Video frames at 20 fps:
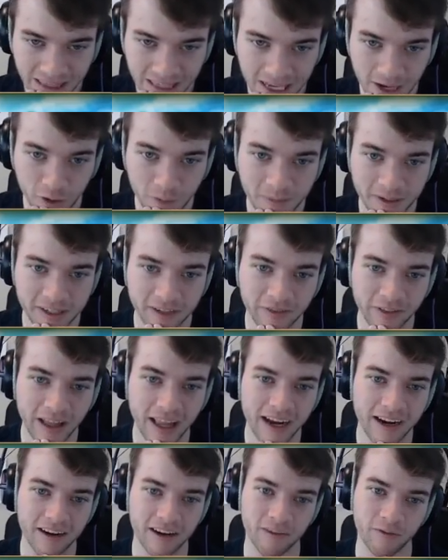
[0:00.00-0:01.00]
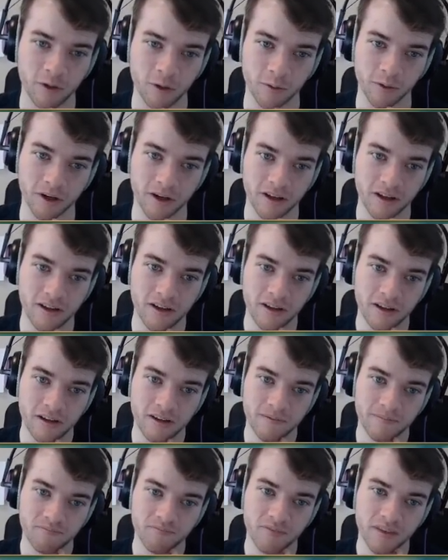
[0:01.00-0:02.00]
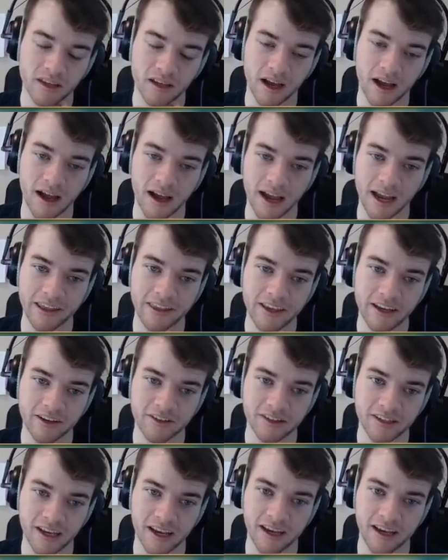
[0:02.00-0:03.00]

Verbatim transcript: I would be delighted if you would. Uh, I think I'll stay